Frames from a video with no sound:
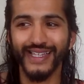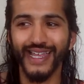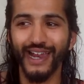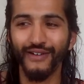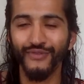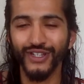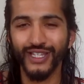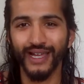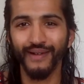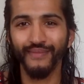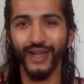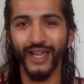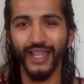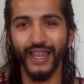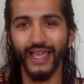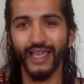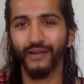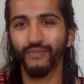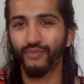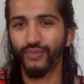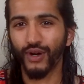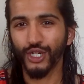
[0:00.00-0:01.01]
every time I
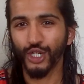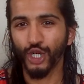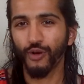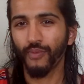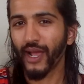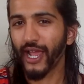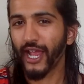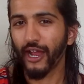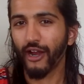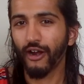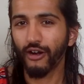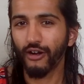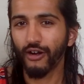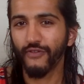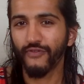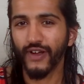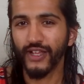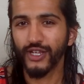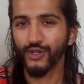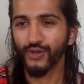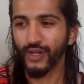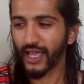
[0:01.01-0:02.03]
like brush out my hair, if
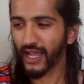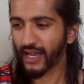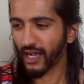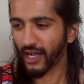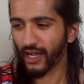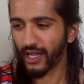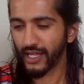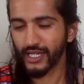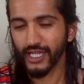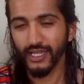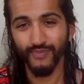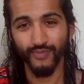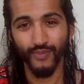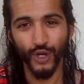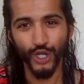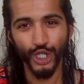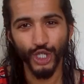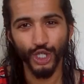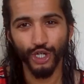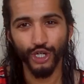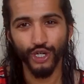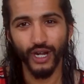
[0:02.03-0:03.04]
I do like a deep
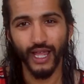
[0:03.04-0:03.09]
moisture,